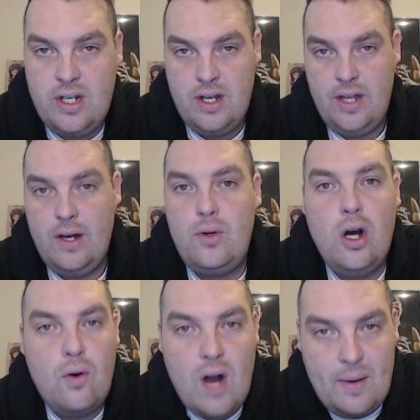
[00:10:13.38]
They'll go
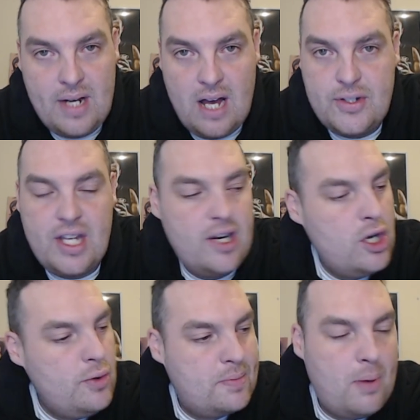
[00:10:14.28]
around now saying,
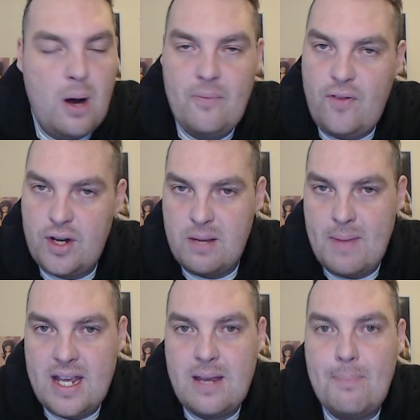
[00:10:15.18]
who's Pom fucking
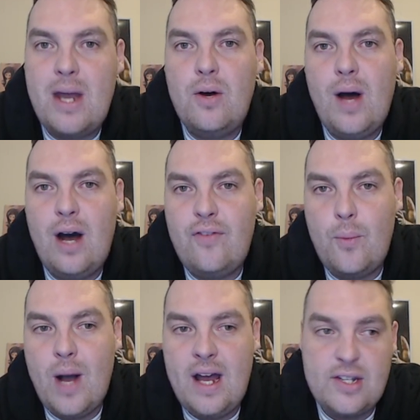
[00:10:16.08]
making mental health
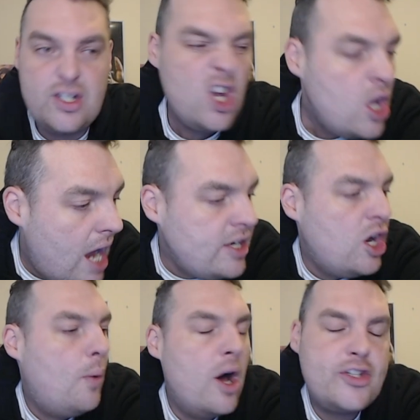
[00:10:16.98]
awareness? And you know what?